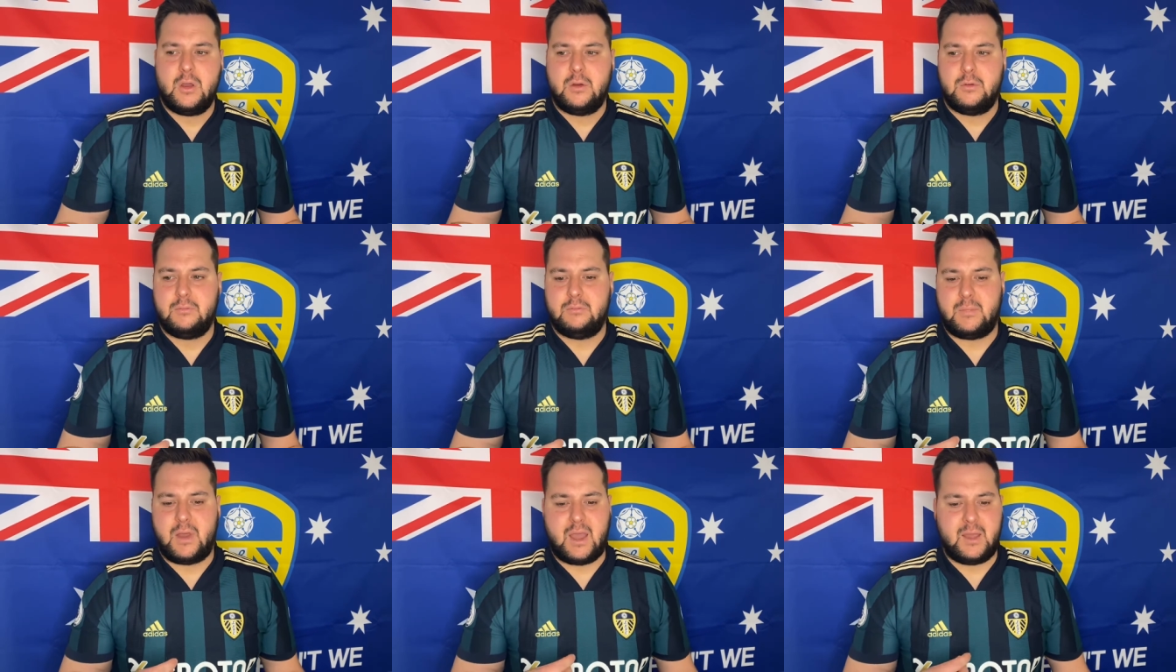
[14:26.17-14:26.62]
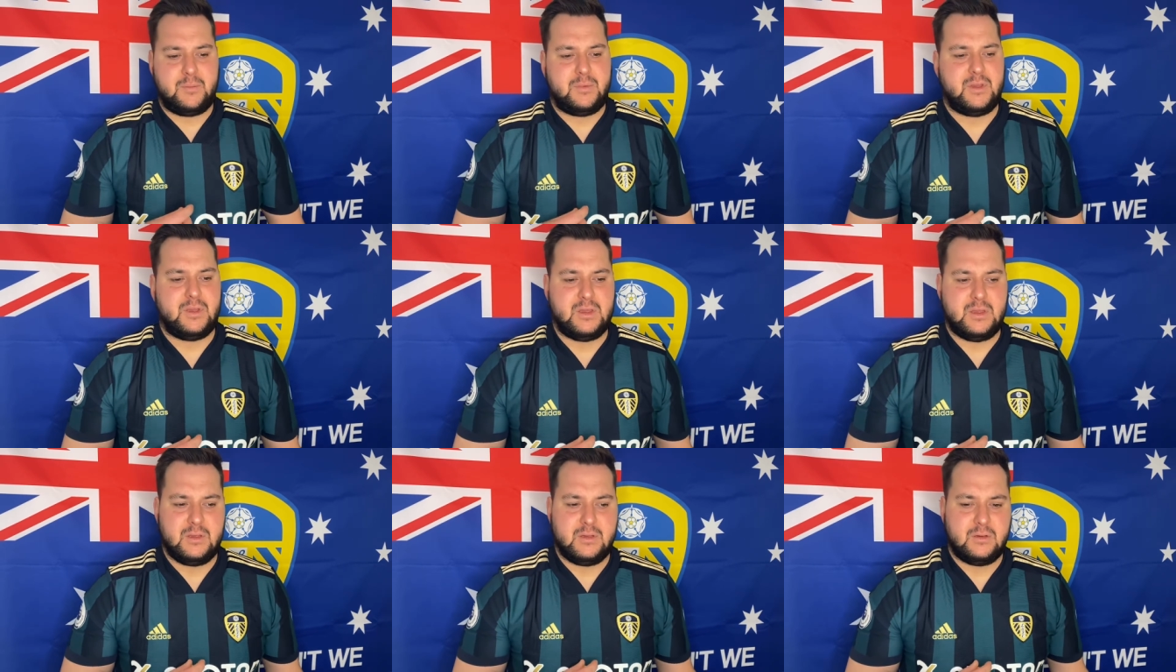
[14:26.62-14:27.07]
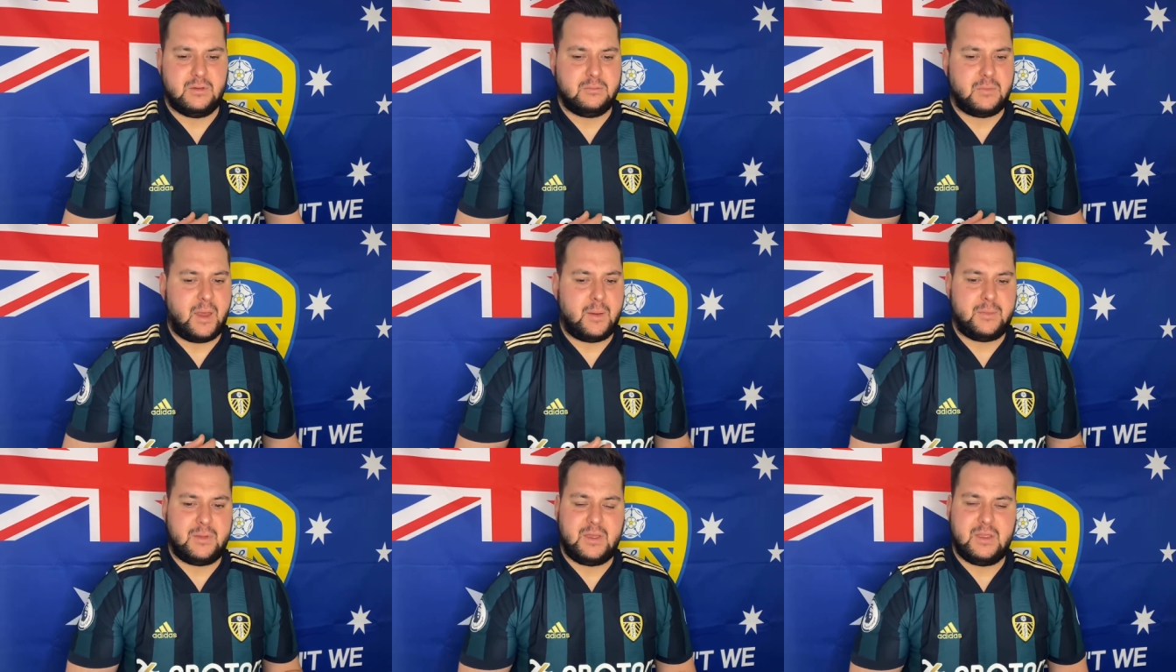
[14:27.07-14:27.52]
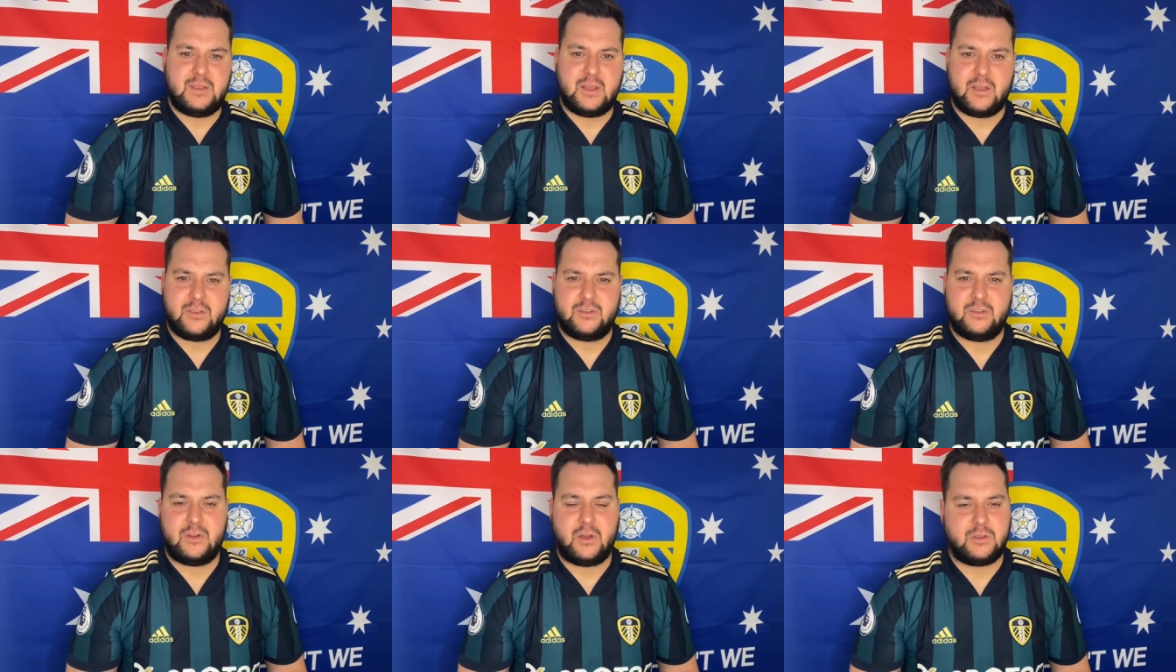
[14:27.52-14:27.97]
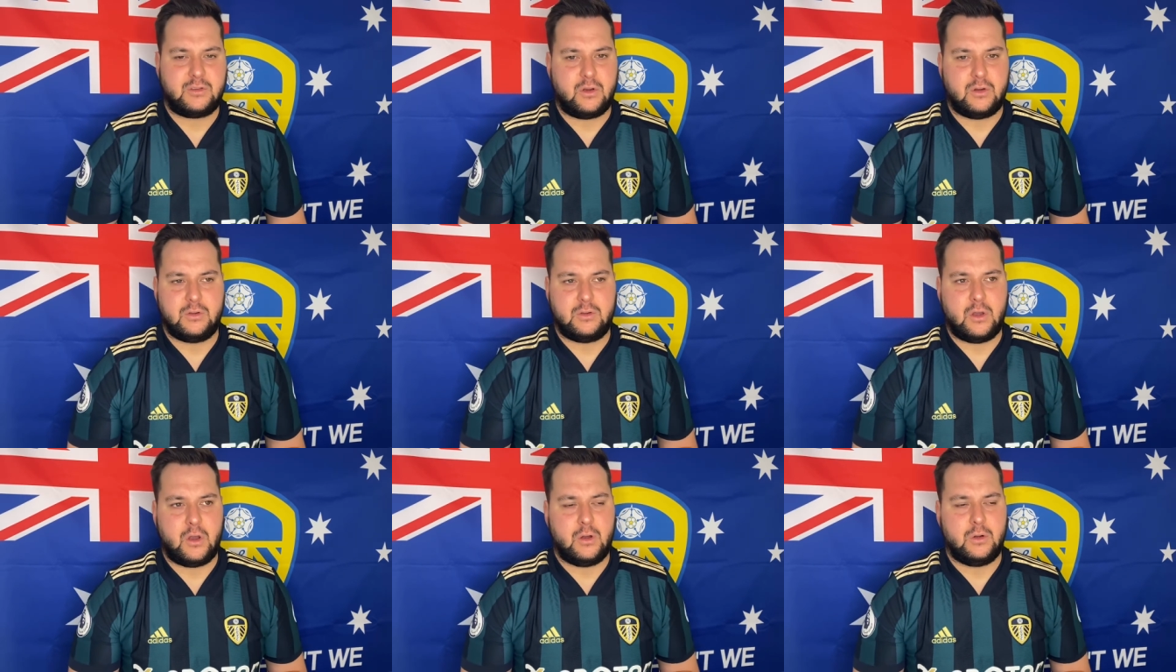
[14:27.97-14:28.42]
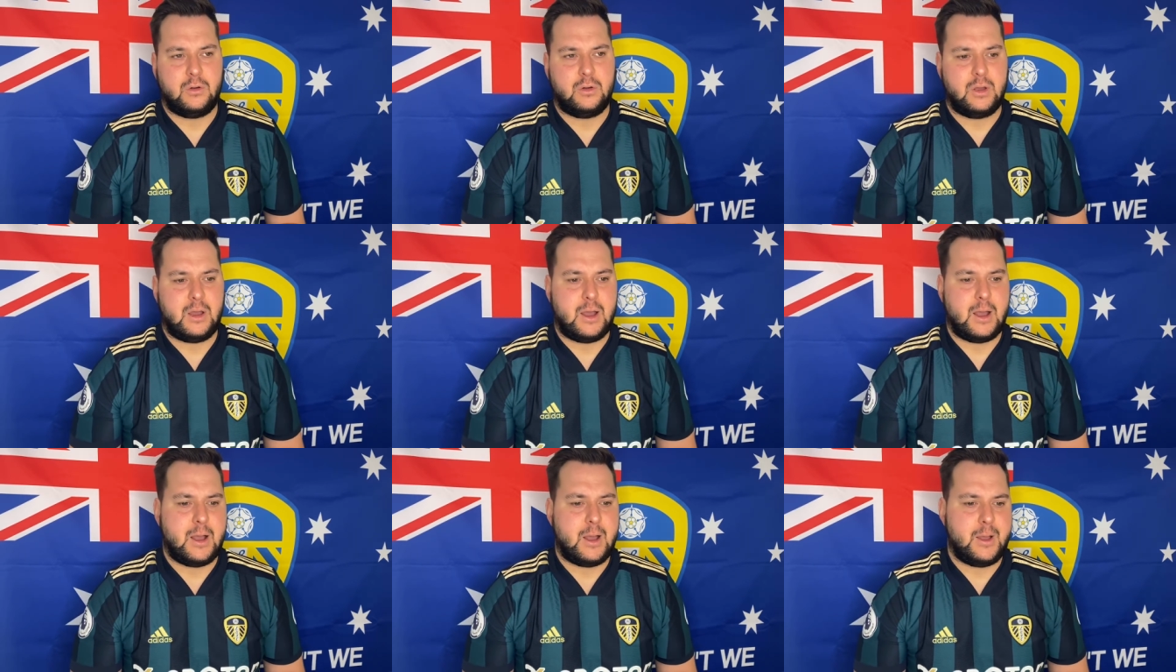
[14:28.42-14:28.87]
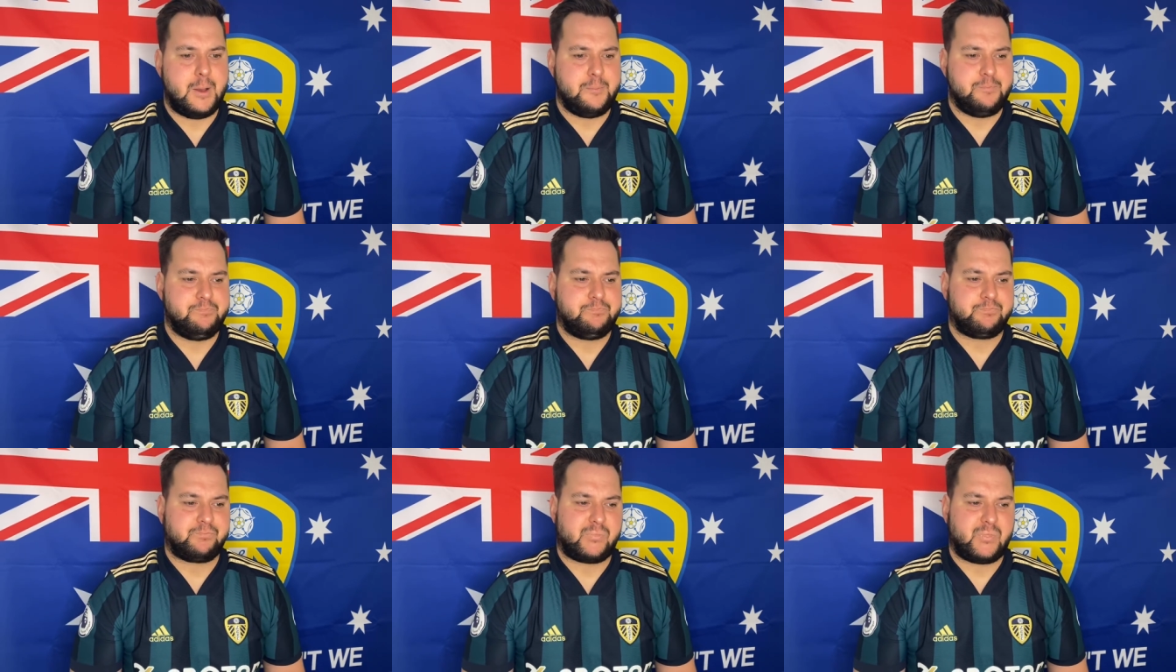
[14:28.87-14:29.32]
Maybe he doesn't. I don't know.